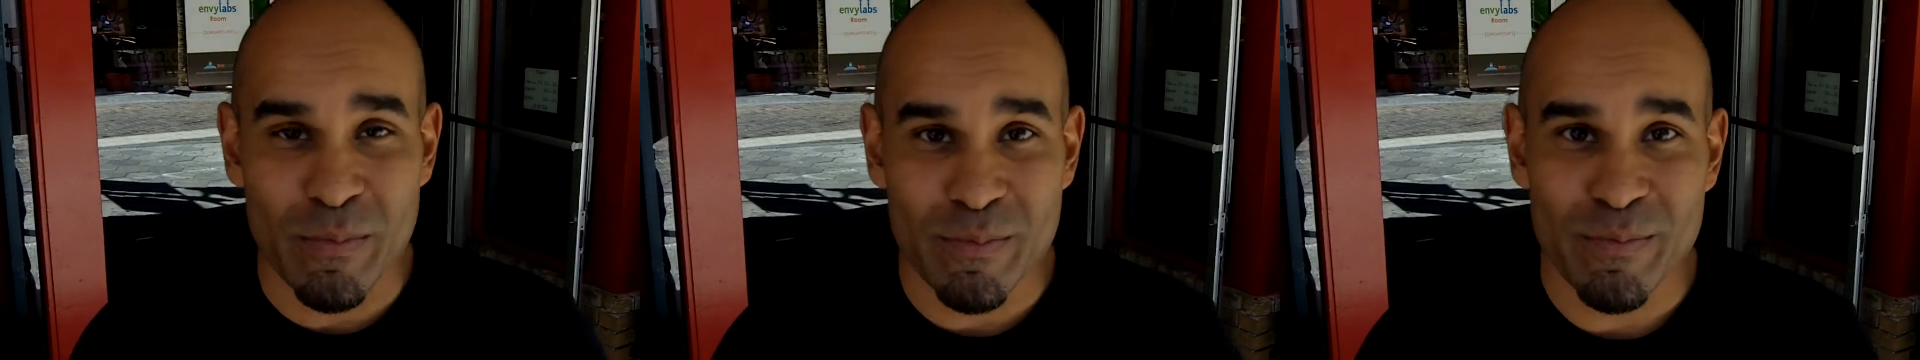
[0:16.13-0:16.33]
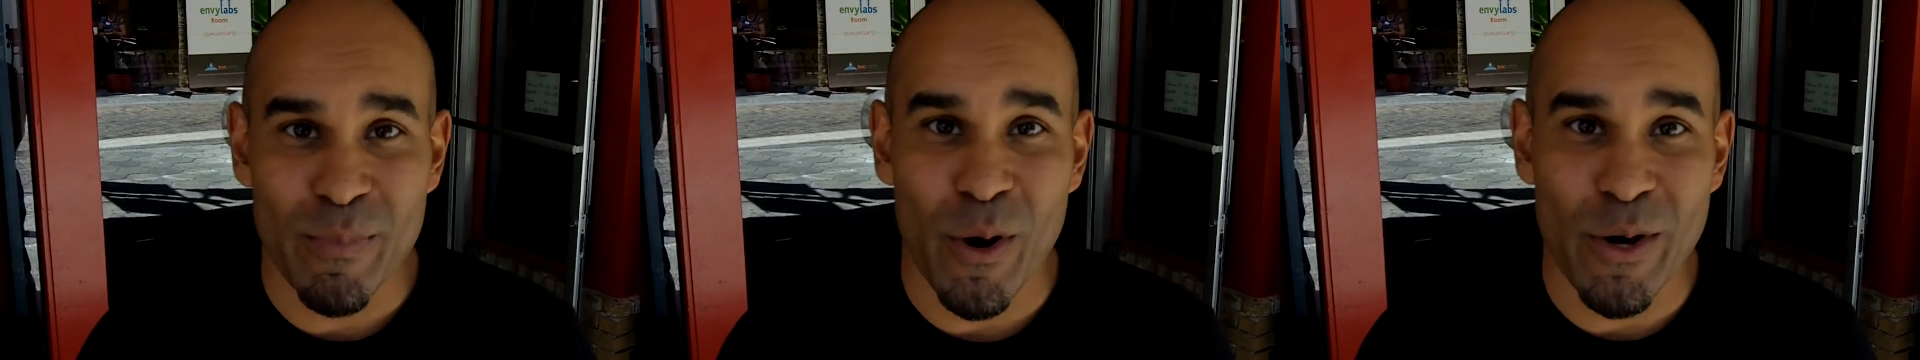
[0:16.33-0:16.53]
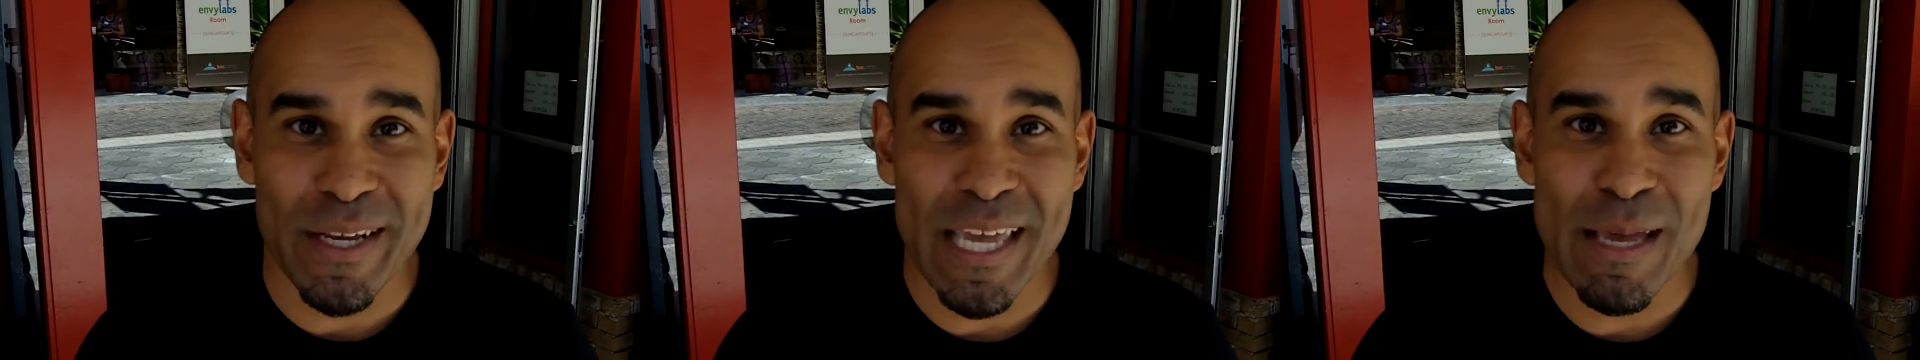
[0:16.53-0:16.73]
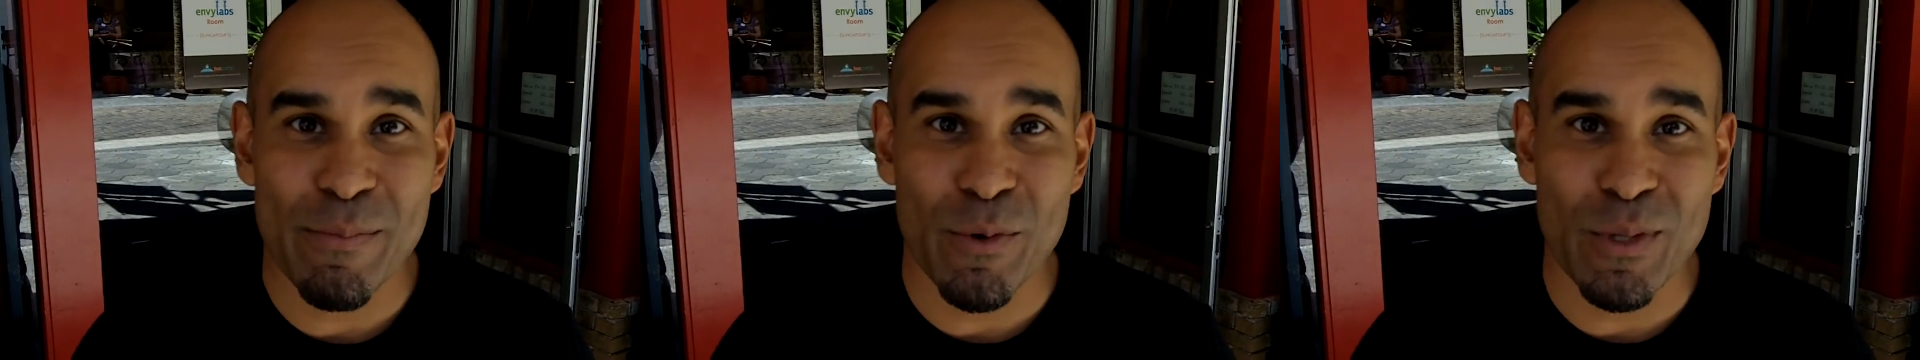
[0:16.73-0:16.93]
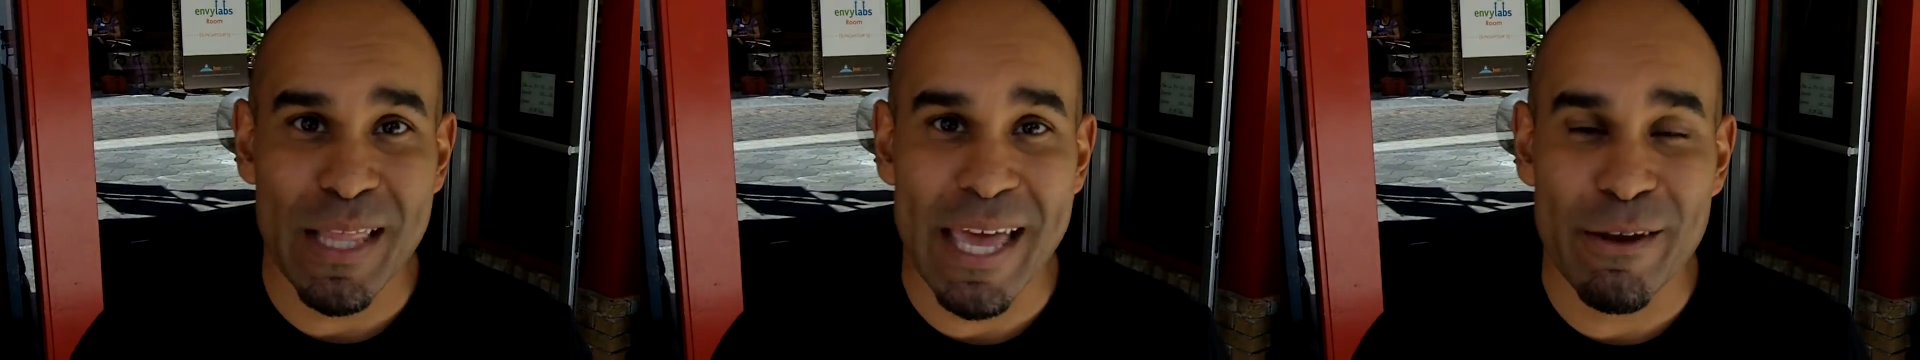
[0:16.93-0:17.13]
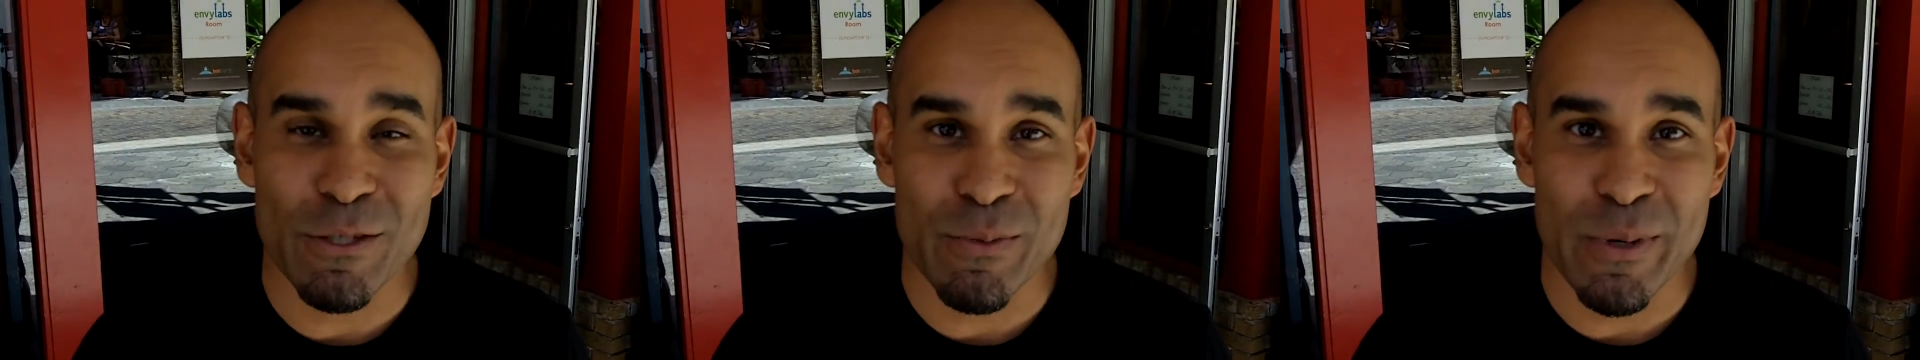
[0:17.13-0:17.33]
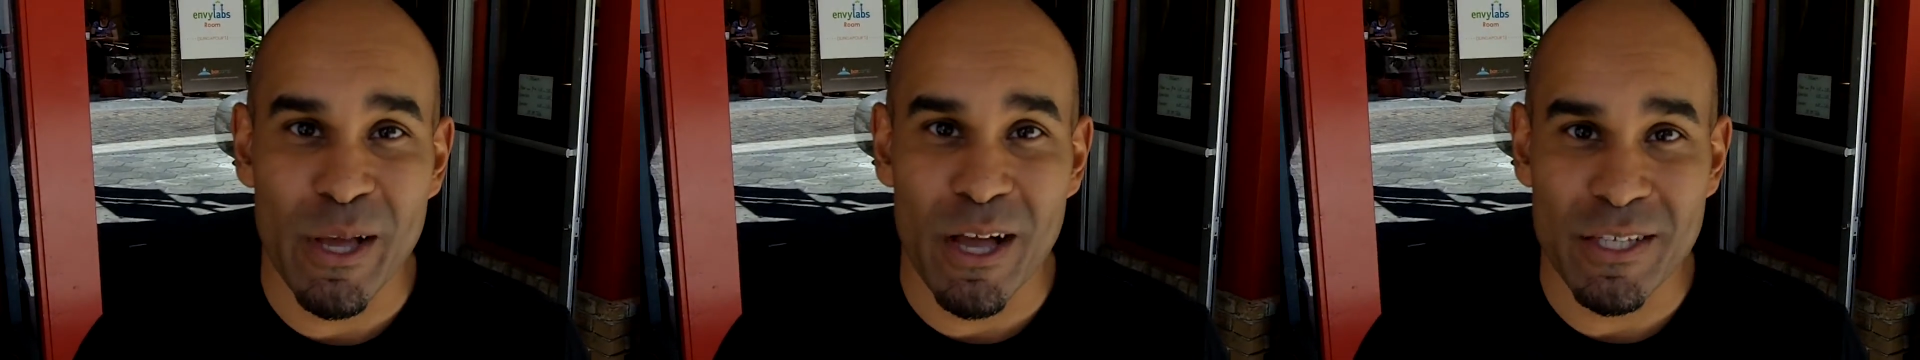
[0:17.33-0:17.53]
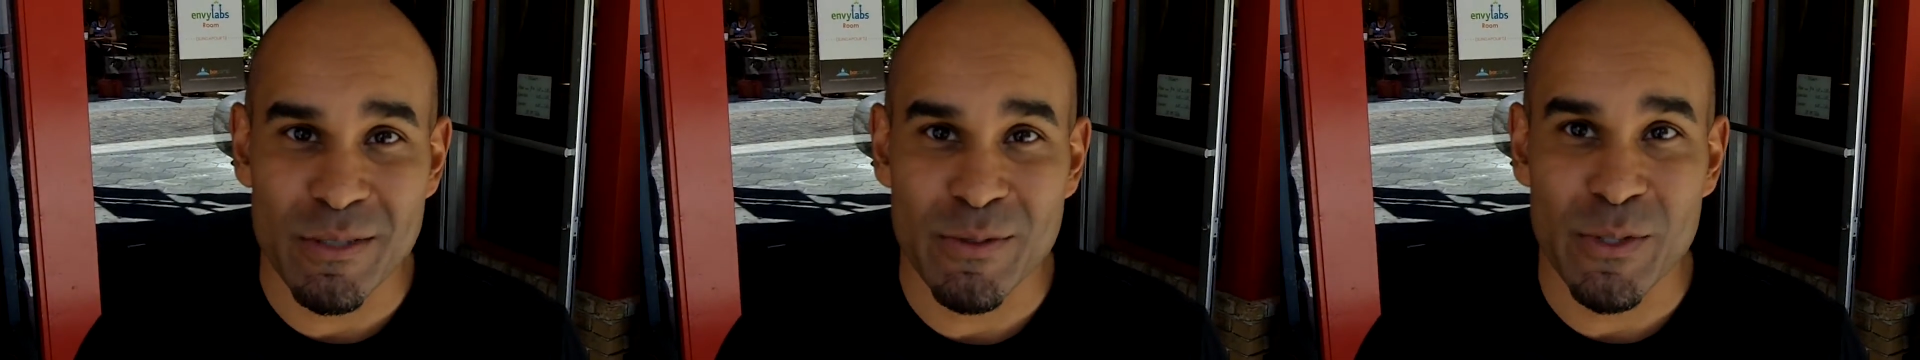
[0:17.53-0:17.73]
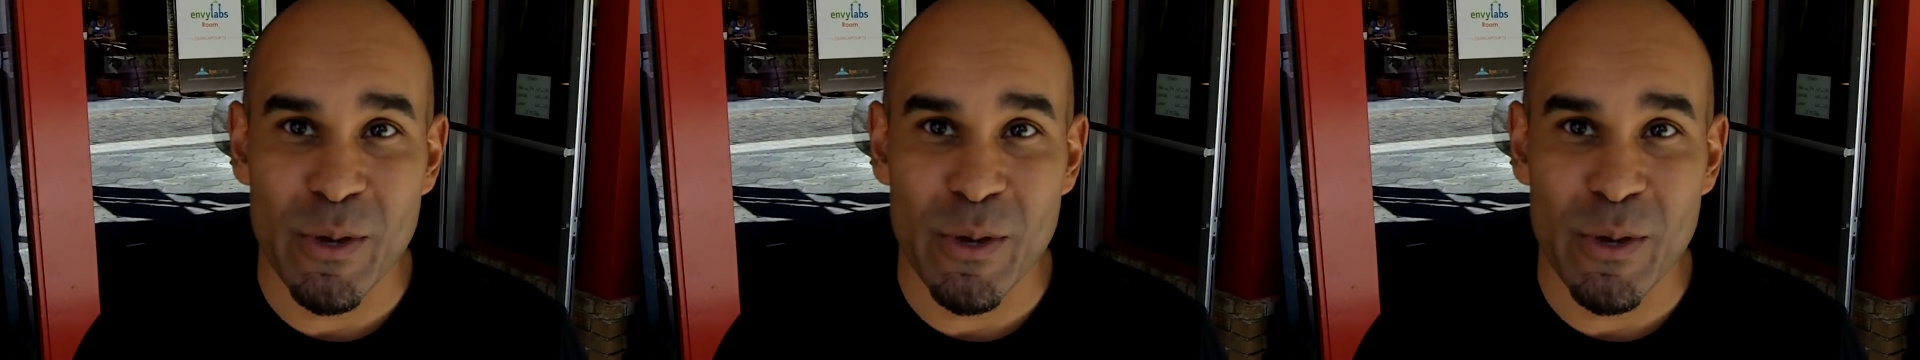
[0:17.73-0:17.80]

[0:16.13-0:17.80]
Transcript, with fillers: Bar Camp Orlando is pretty awesome.